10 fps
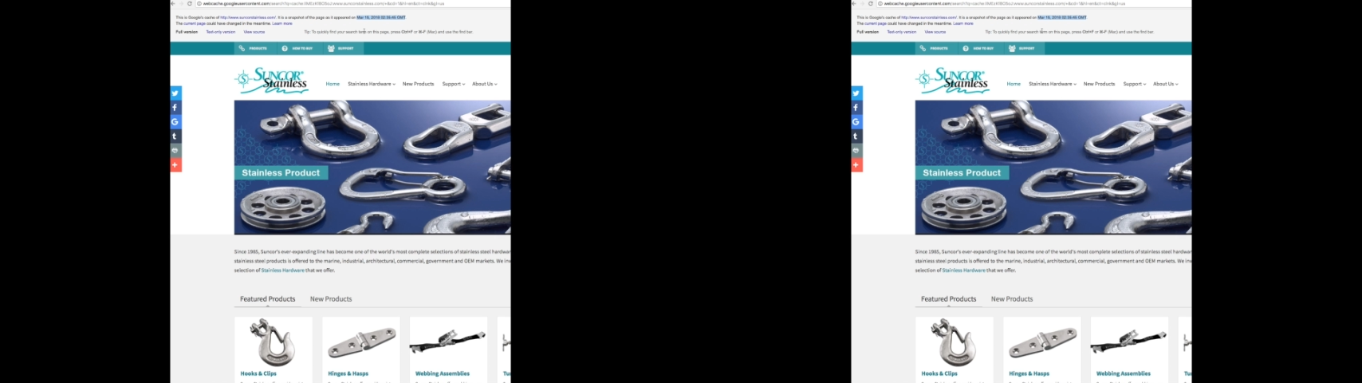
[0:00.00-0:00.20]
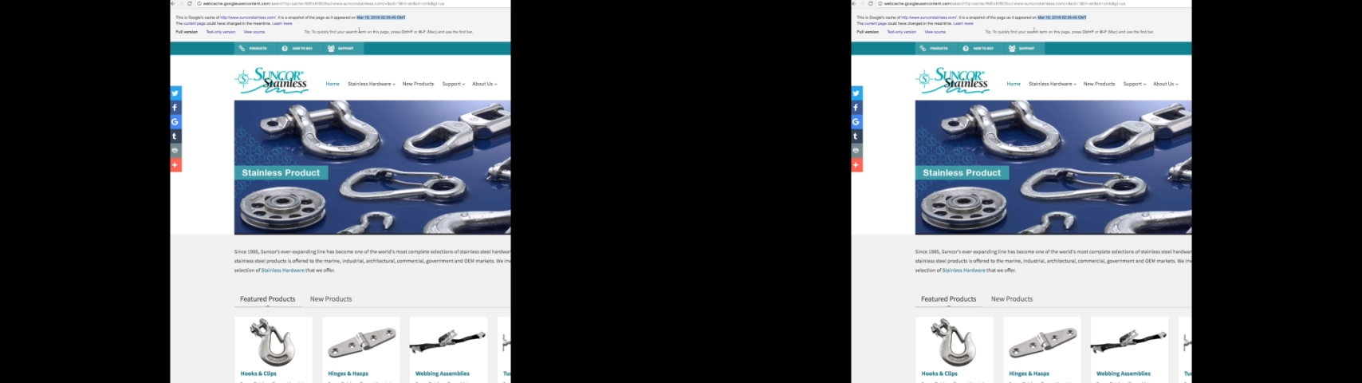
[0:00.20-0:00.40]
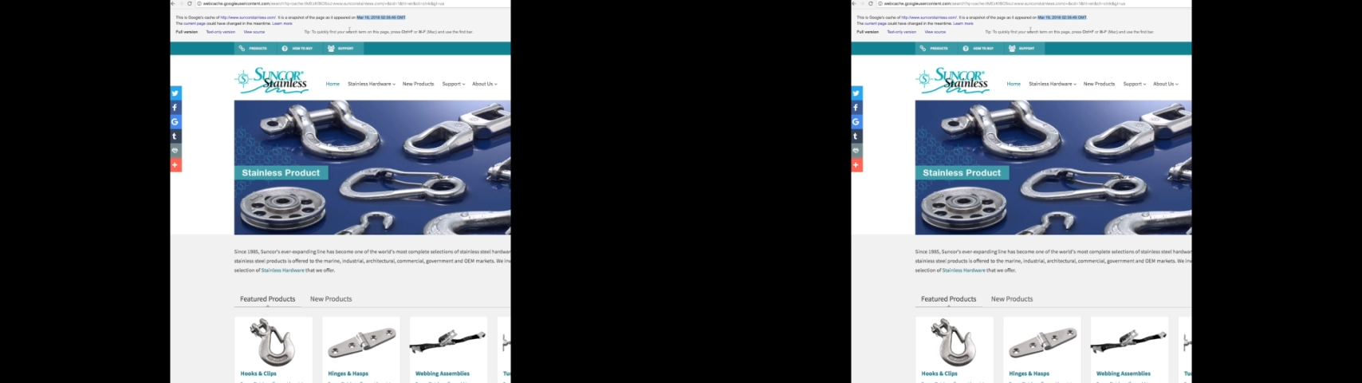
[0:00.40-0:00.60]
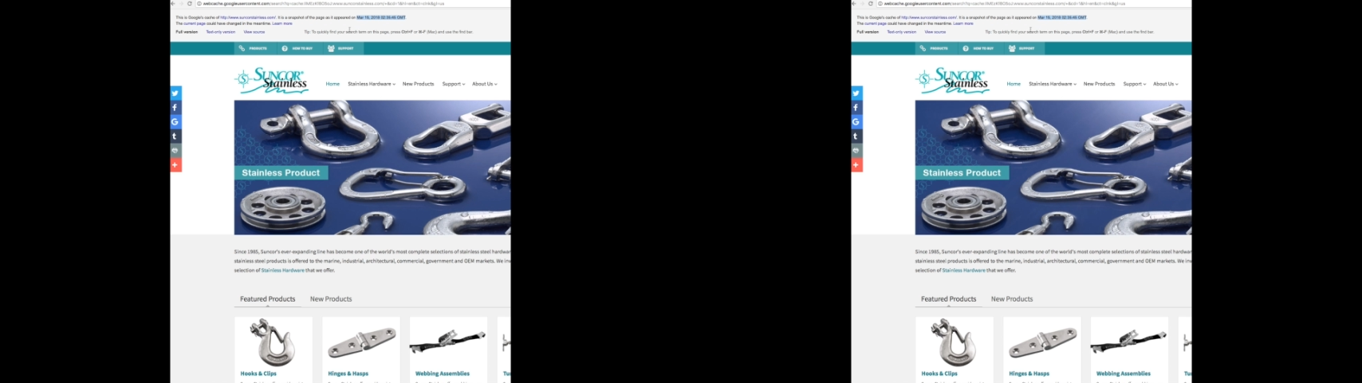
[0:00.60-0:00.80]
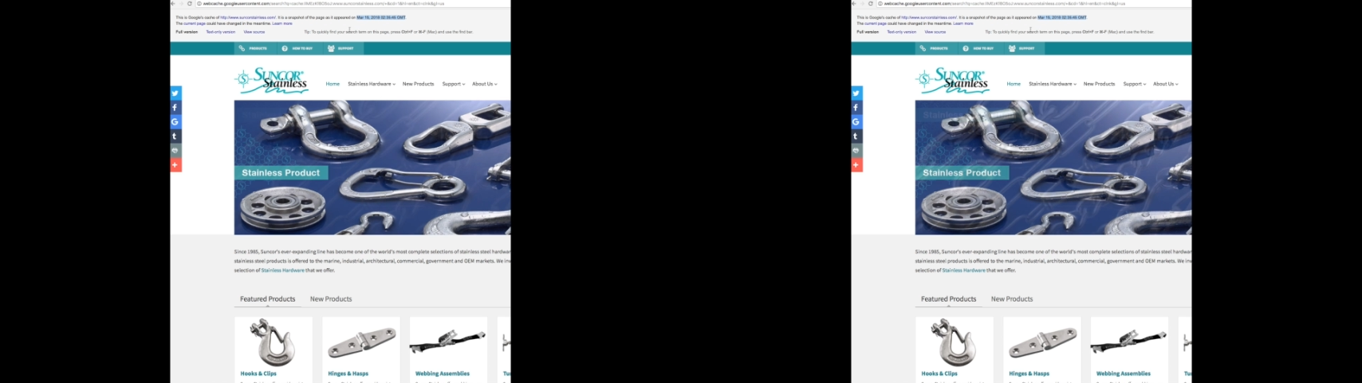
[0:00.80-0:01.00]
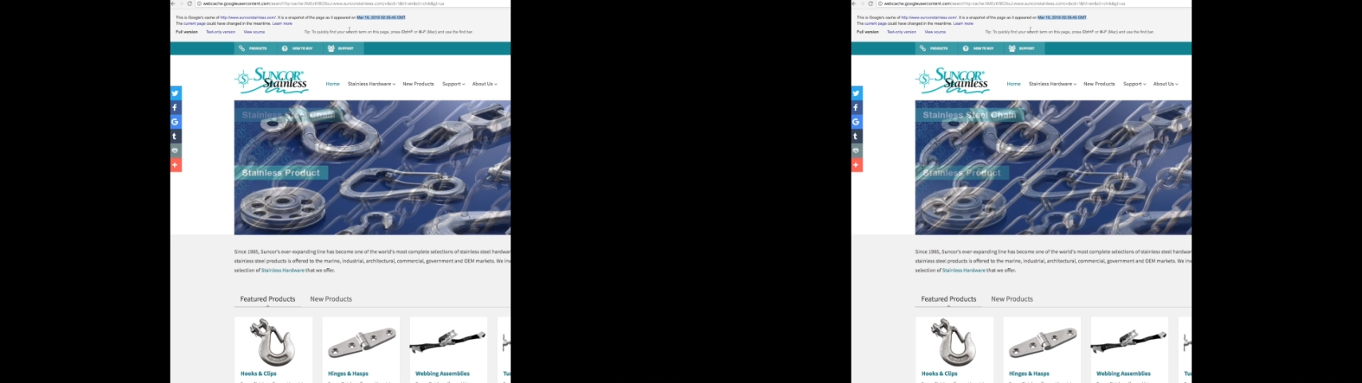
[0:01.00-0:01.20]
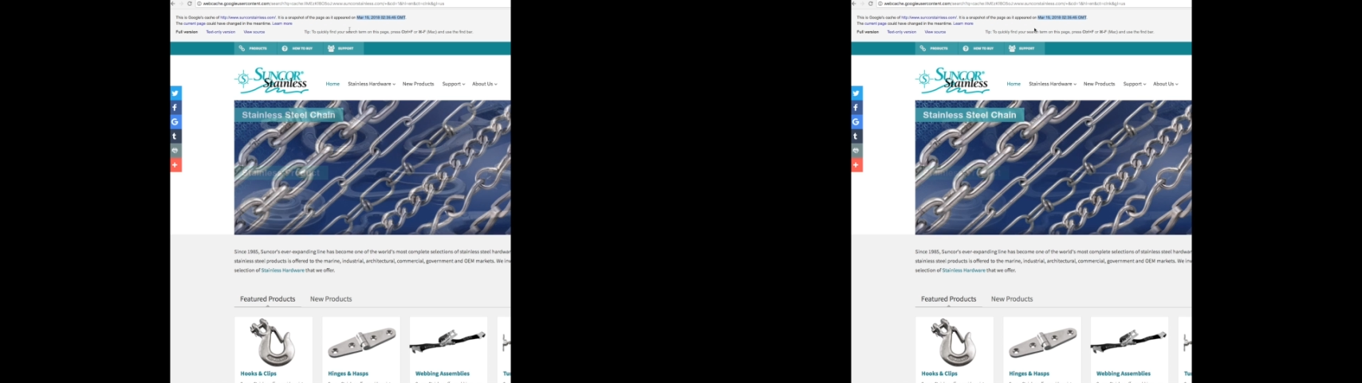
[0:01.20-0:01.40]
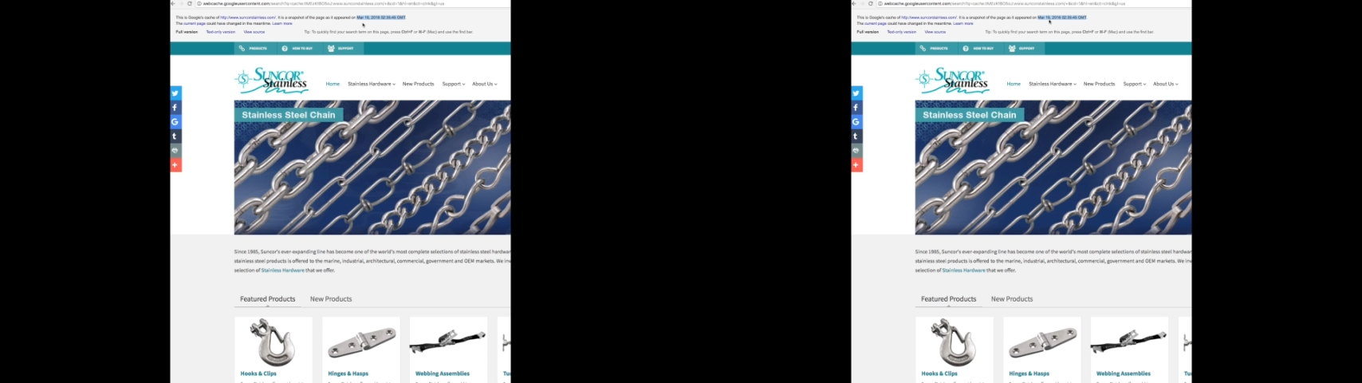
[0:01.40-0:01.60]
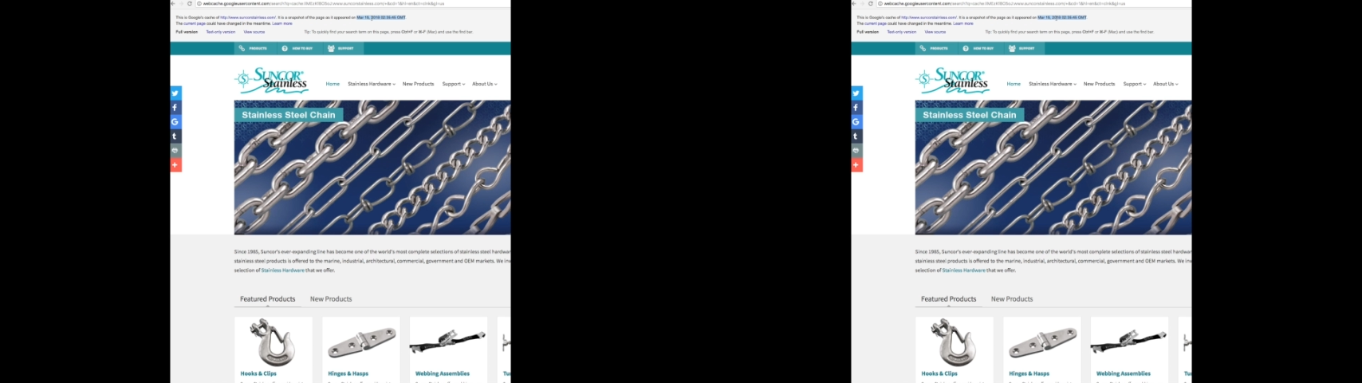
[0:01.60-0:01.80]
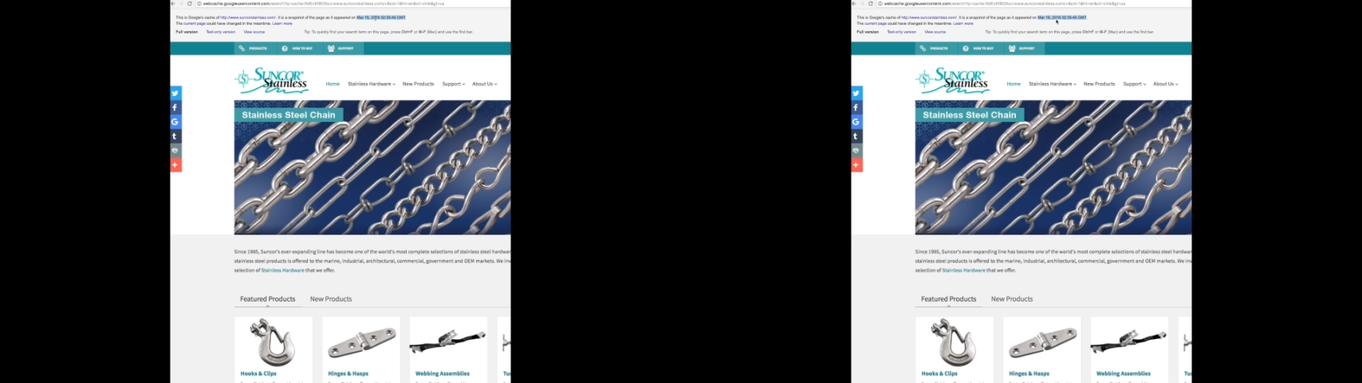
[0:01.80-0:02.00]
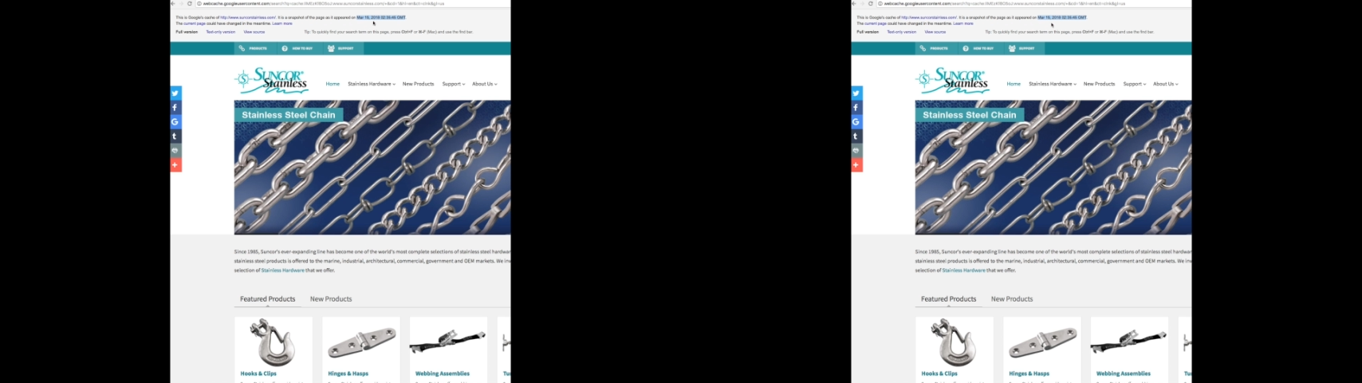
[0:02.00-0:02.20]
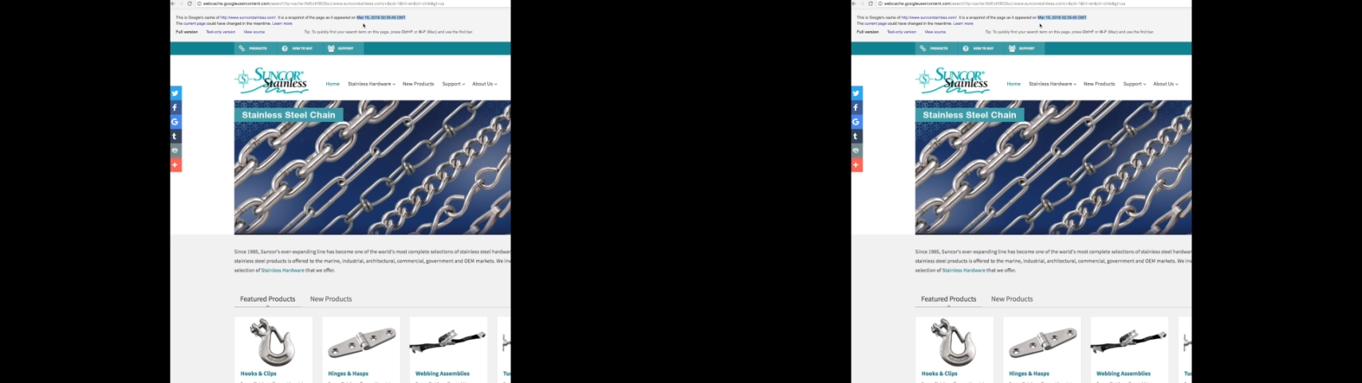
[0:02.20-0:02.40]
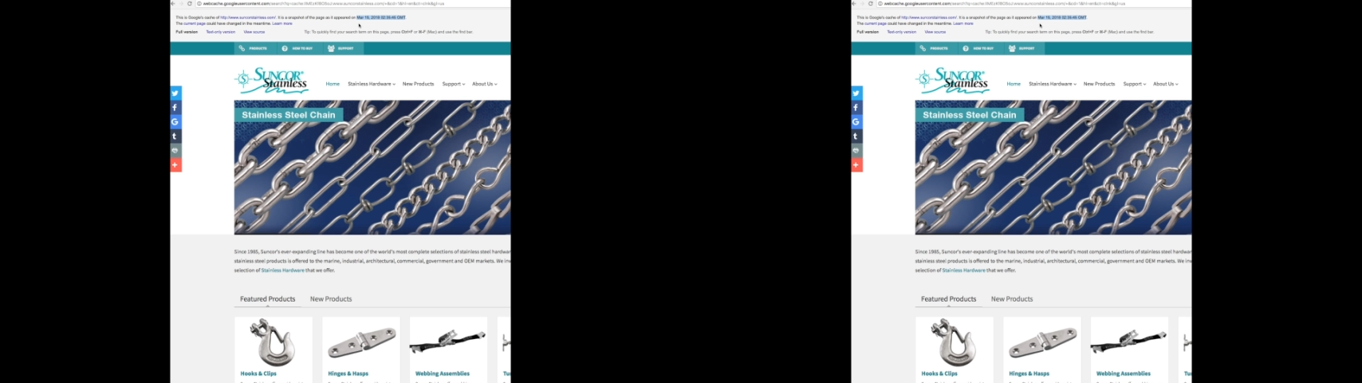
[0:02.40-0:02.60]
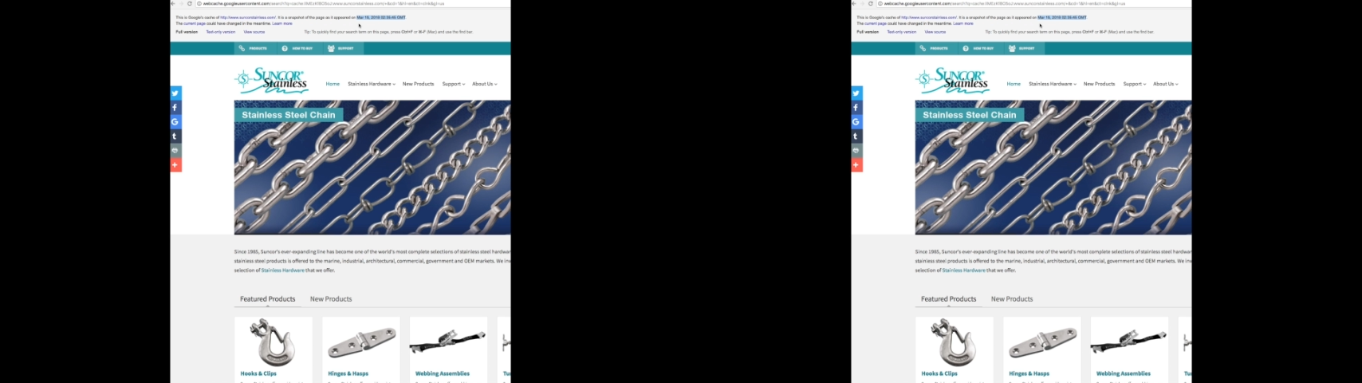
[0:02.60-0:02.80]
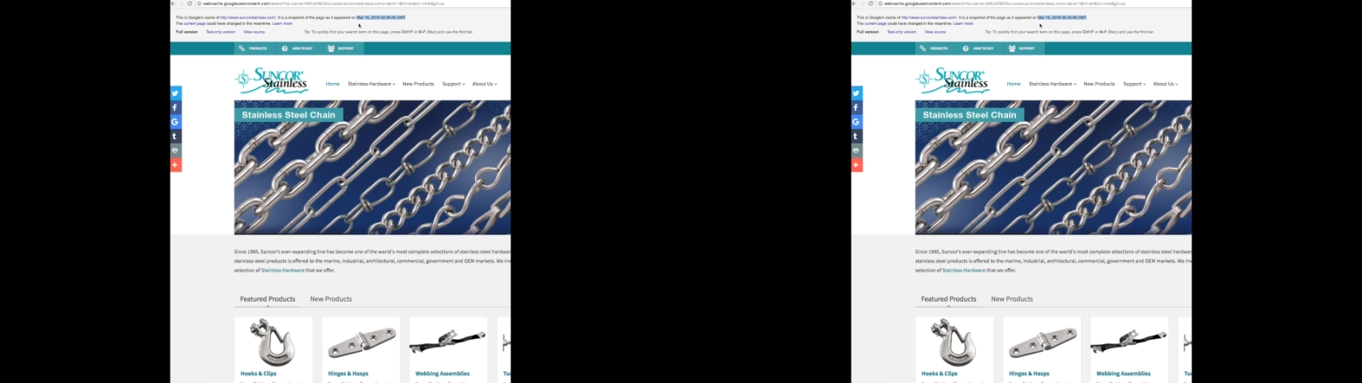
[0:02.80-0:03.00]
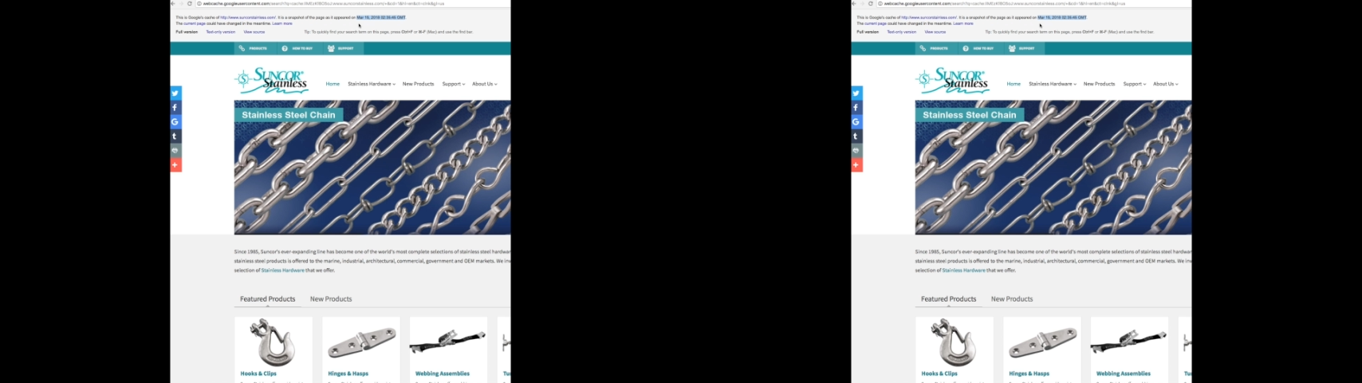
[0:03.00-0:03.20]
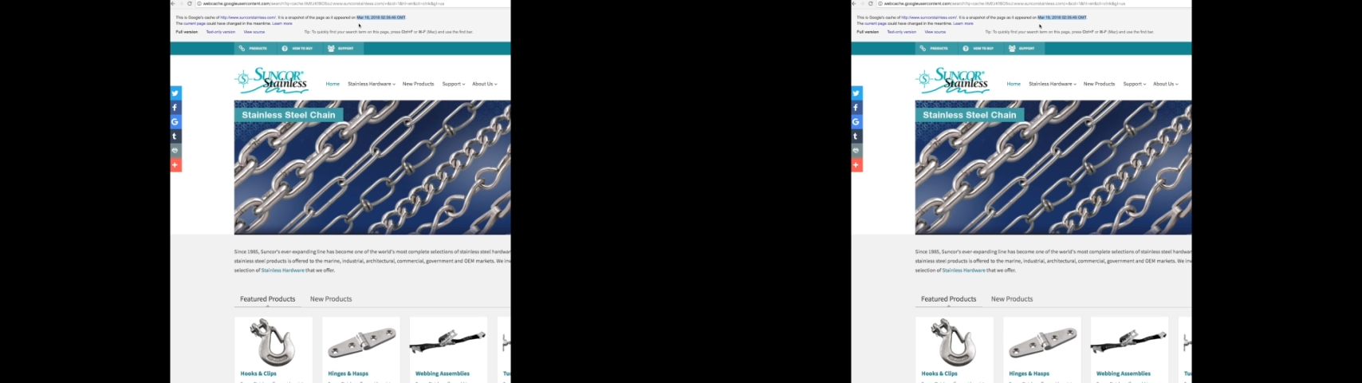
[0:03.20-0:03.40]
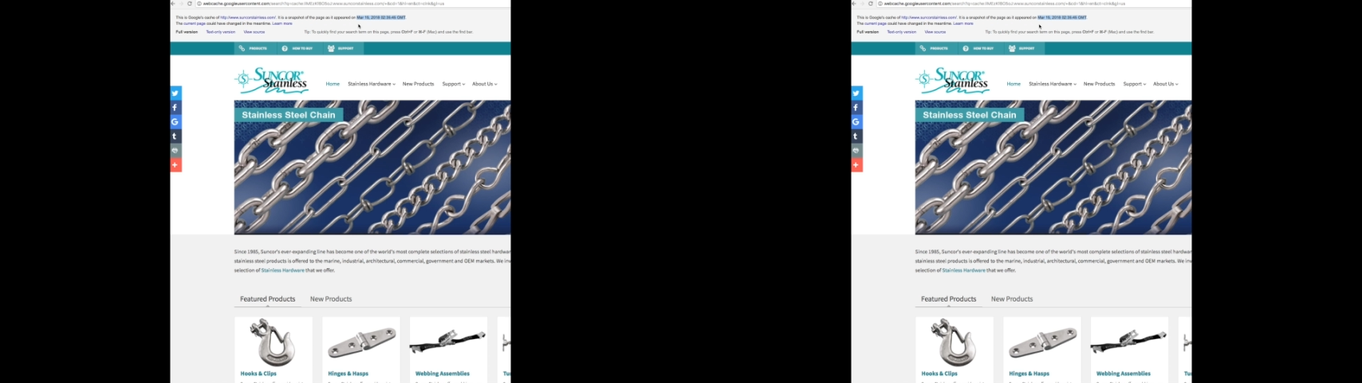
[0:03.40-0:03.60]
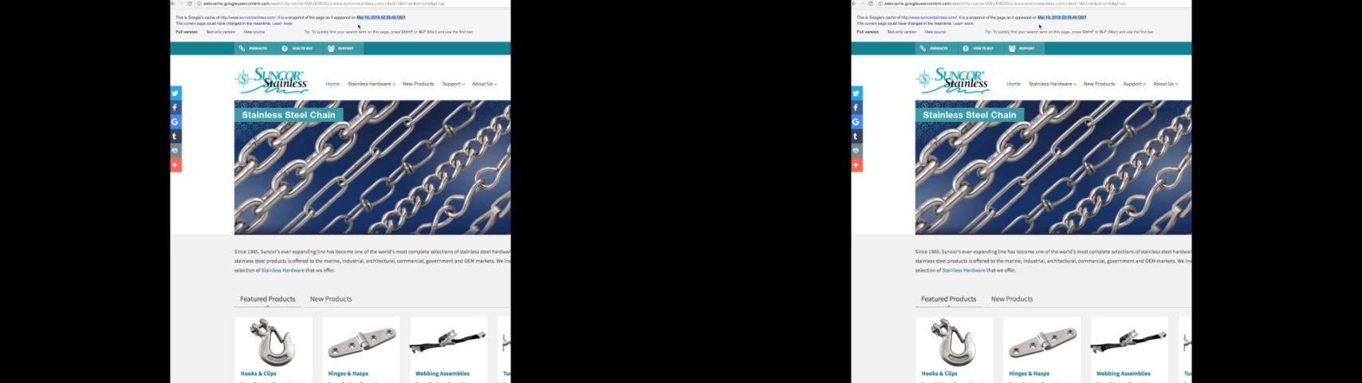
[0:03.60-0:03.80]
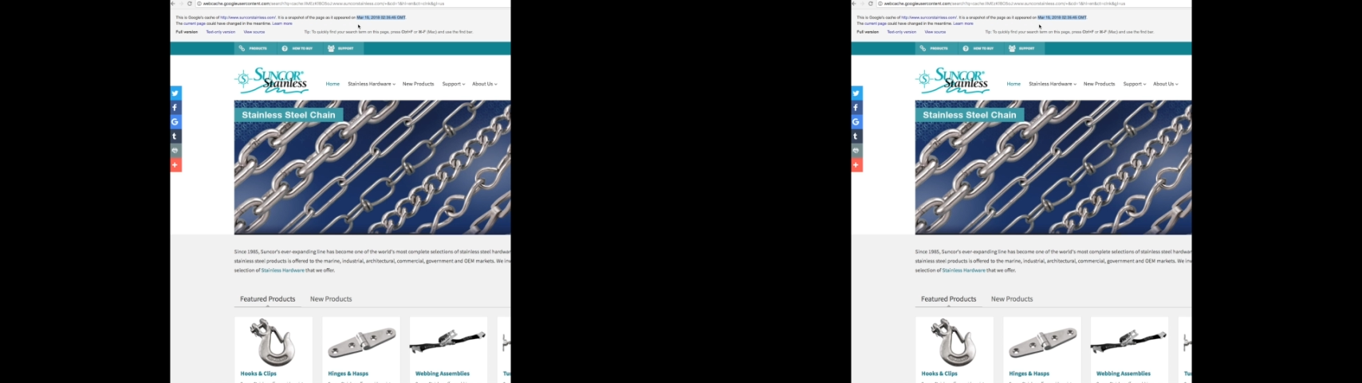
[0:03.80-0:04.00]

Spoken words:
(no speaker visible)